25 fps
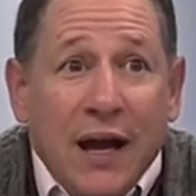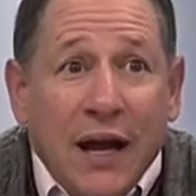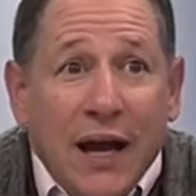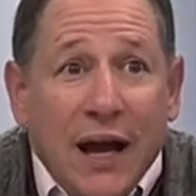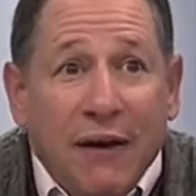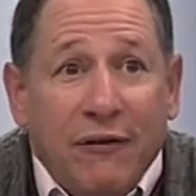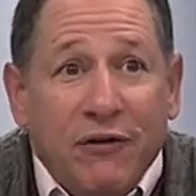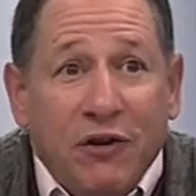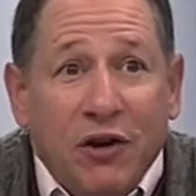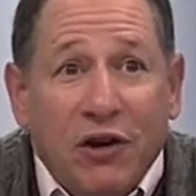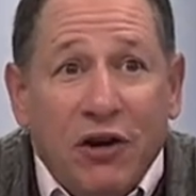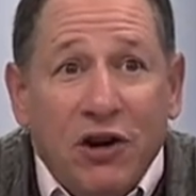
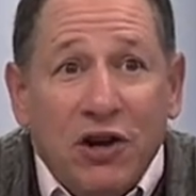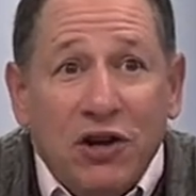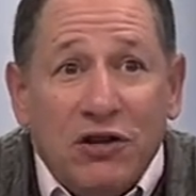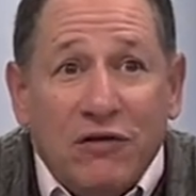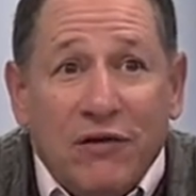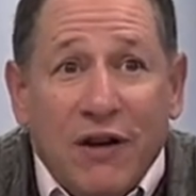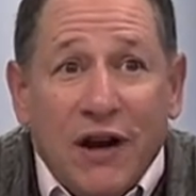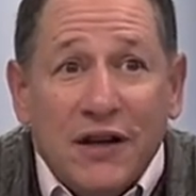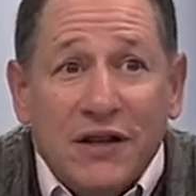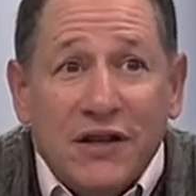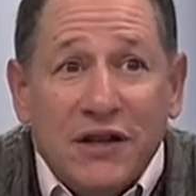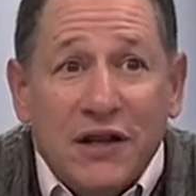If you're
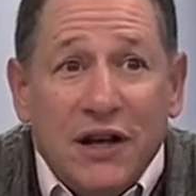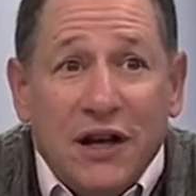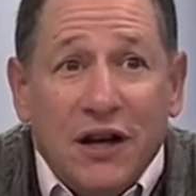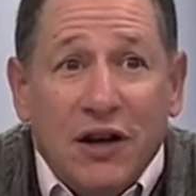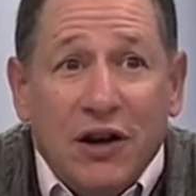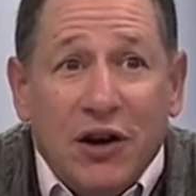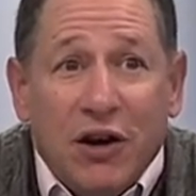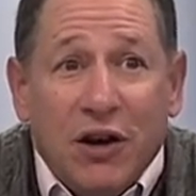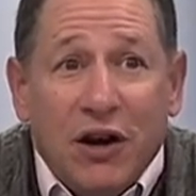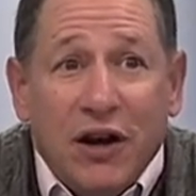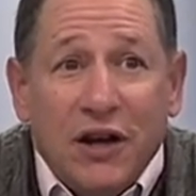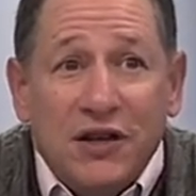interested
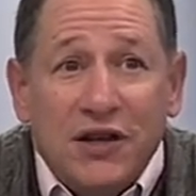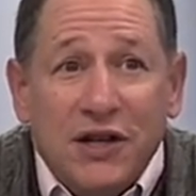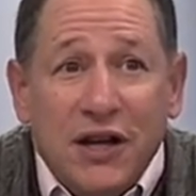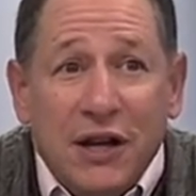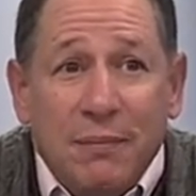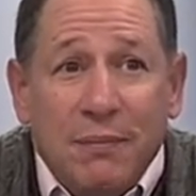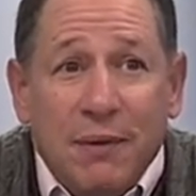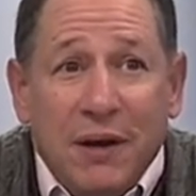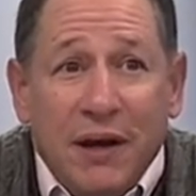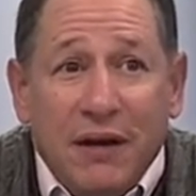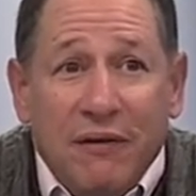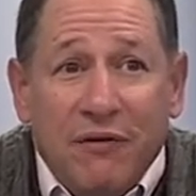in earning
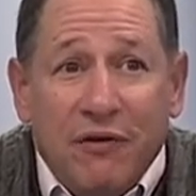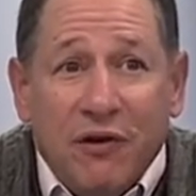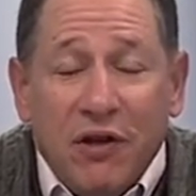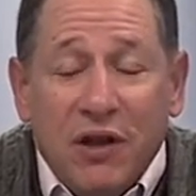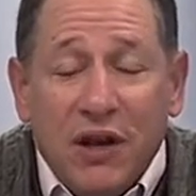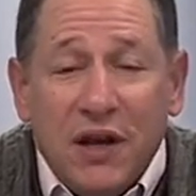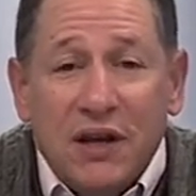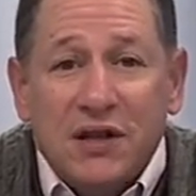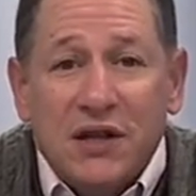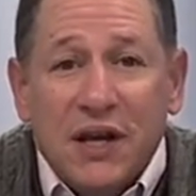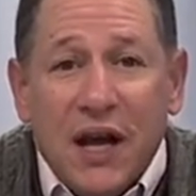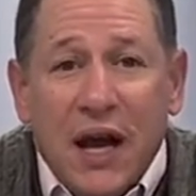CP for
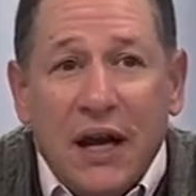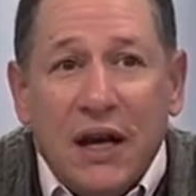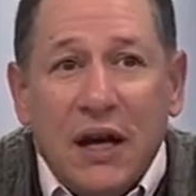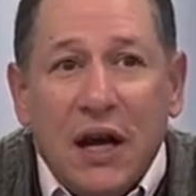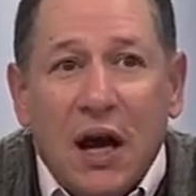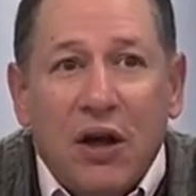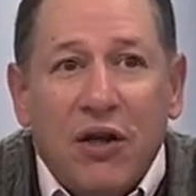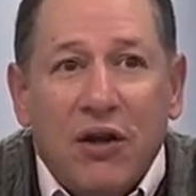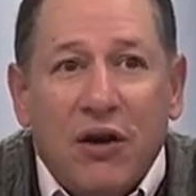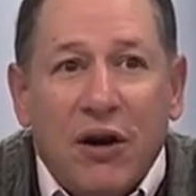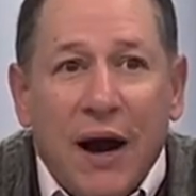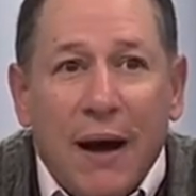this and
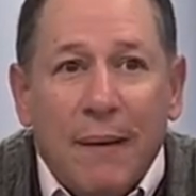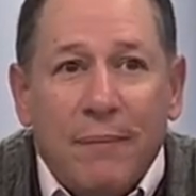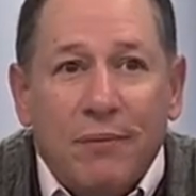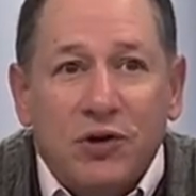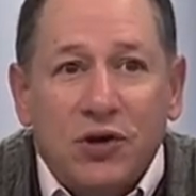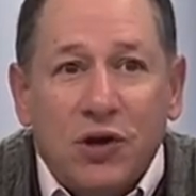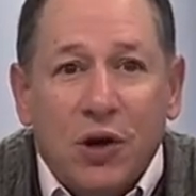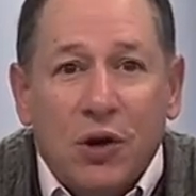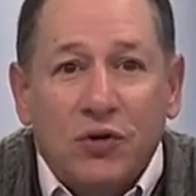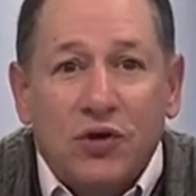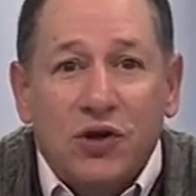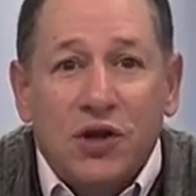other
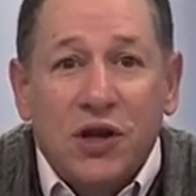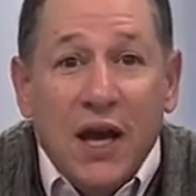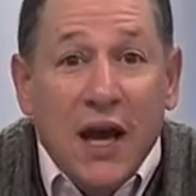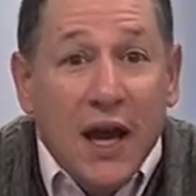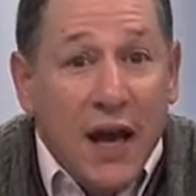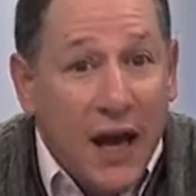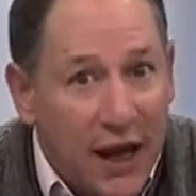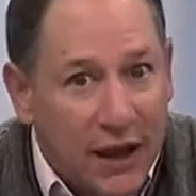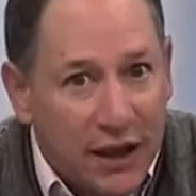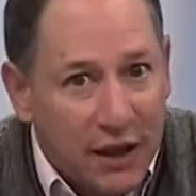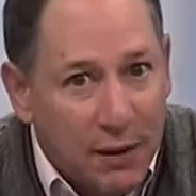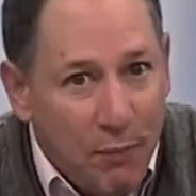episodes,
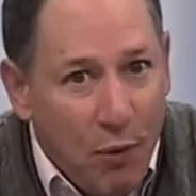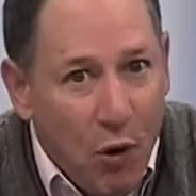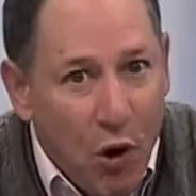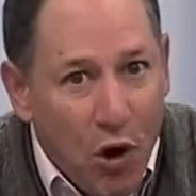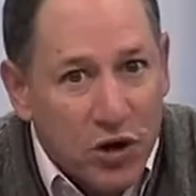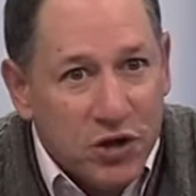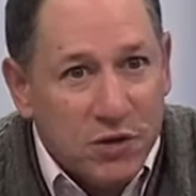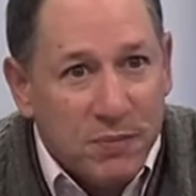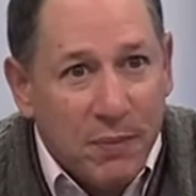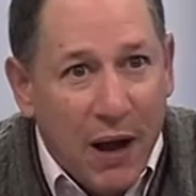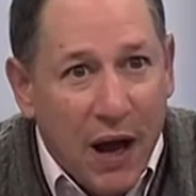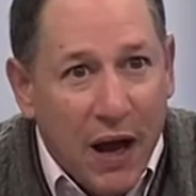hit the
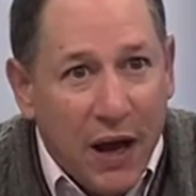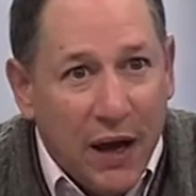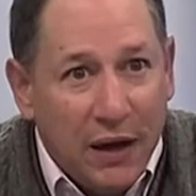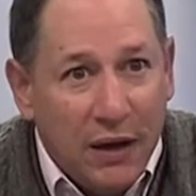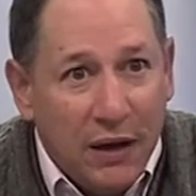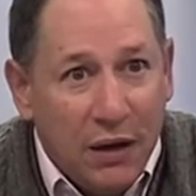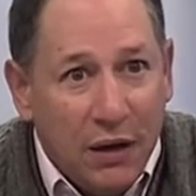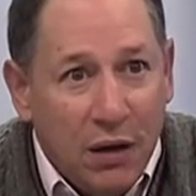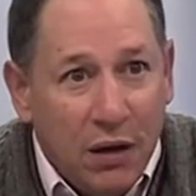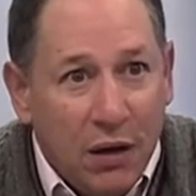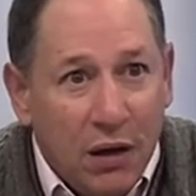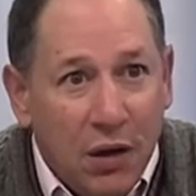pause
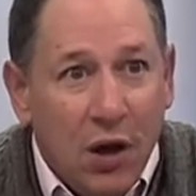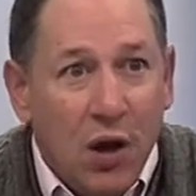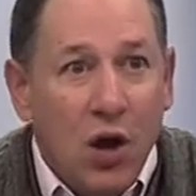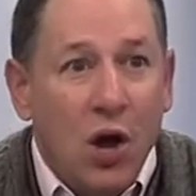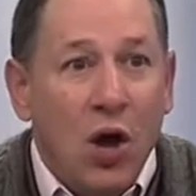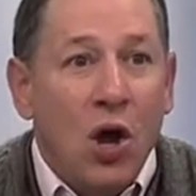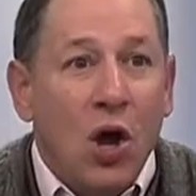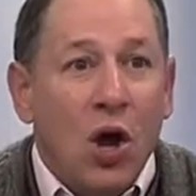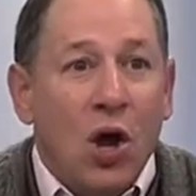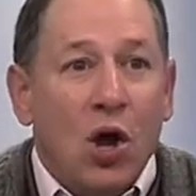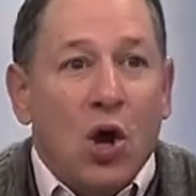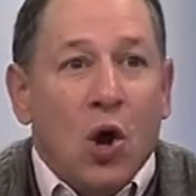button,
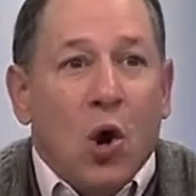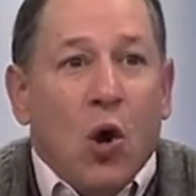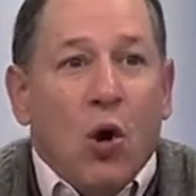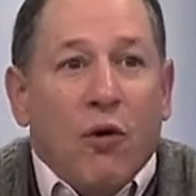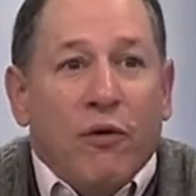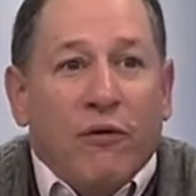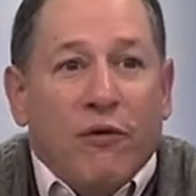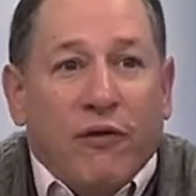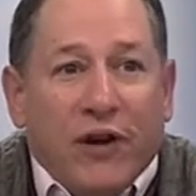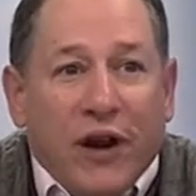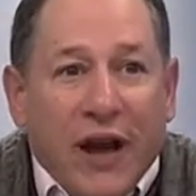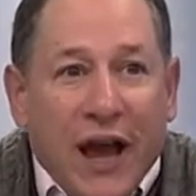go
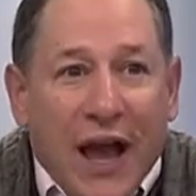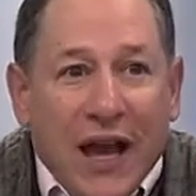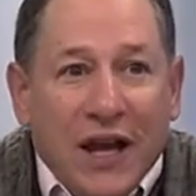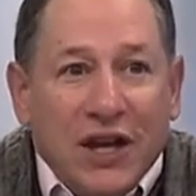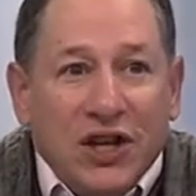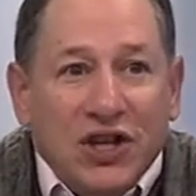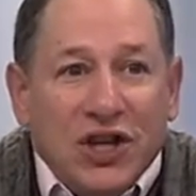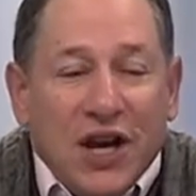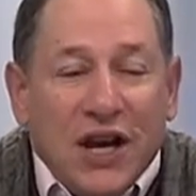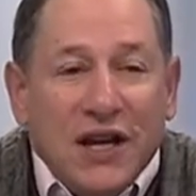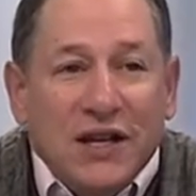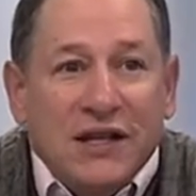over to
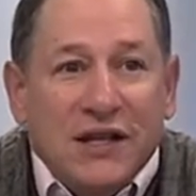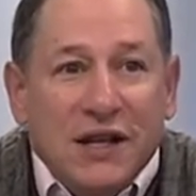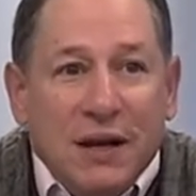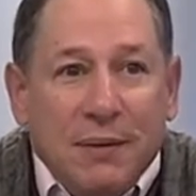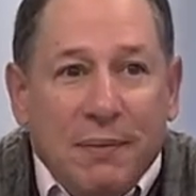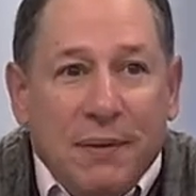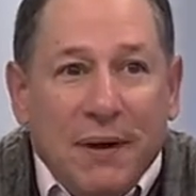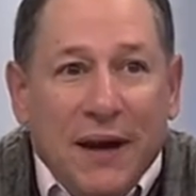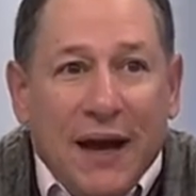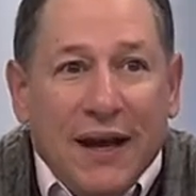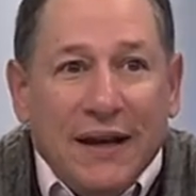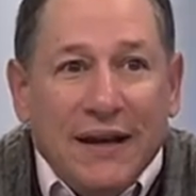
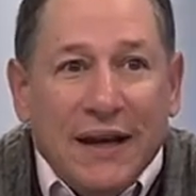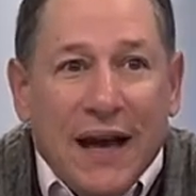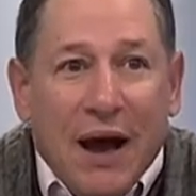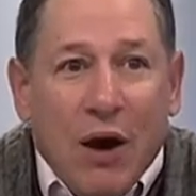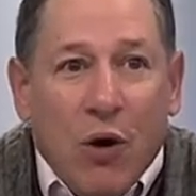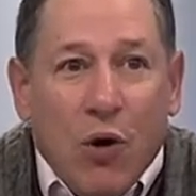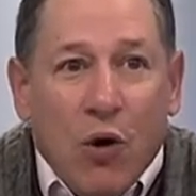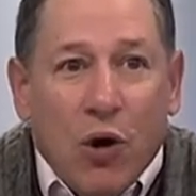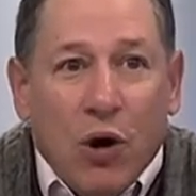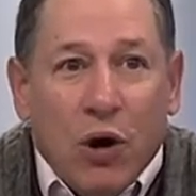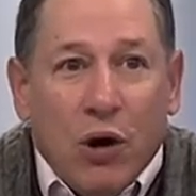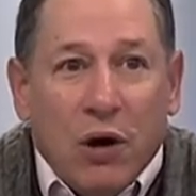
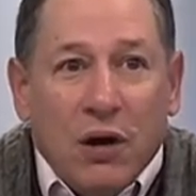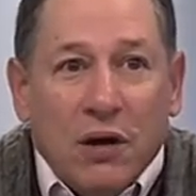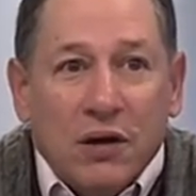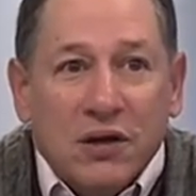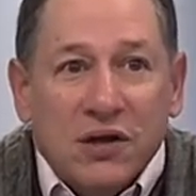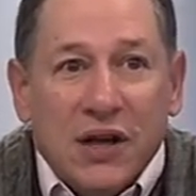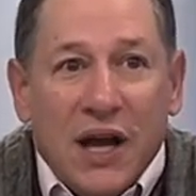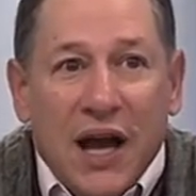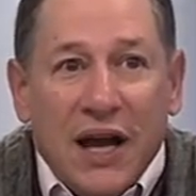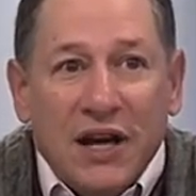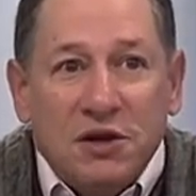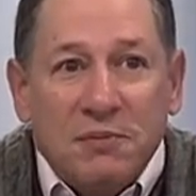
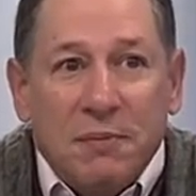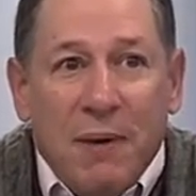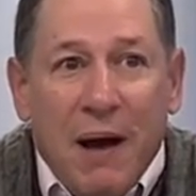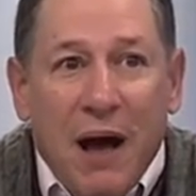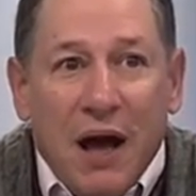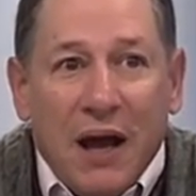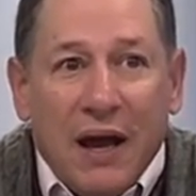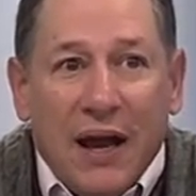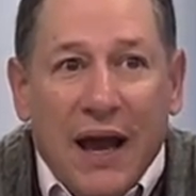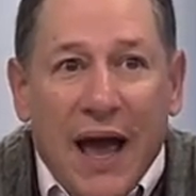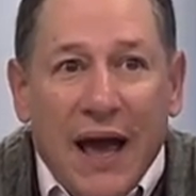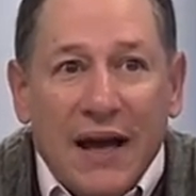
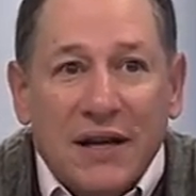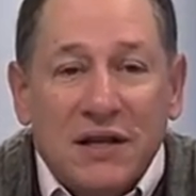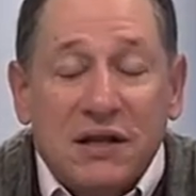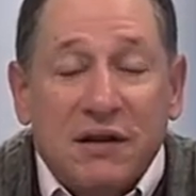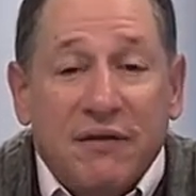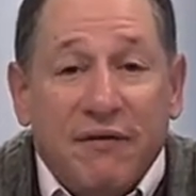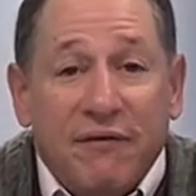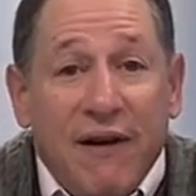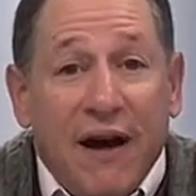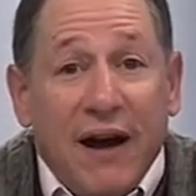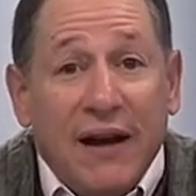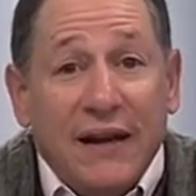njcpa.org/podcast
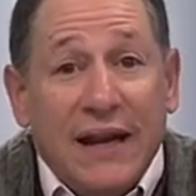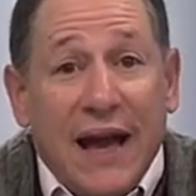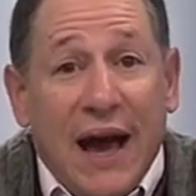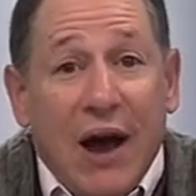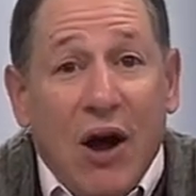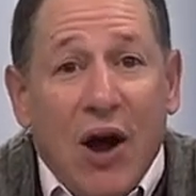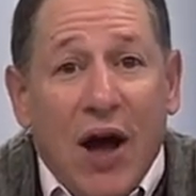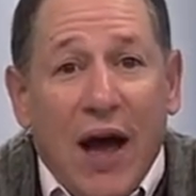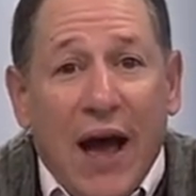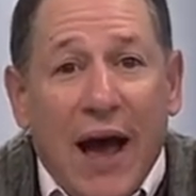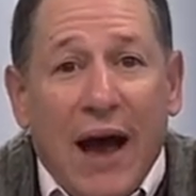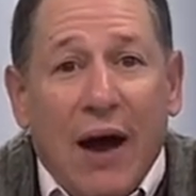to find
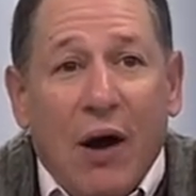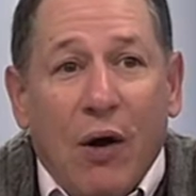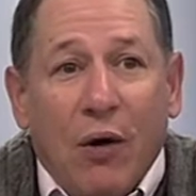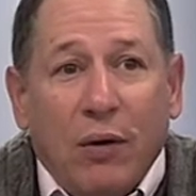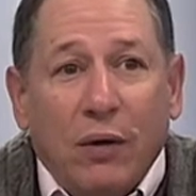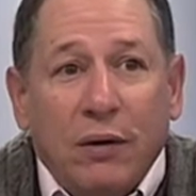out how.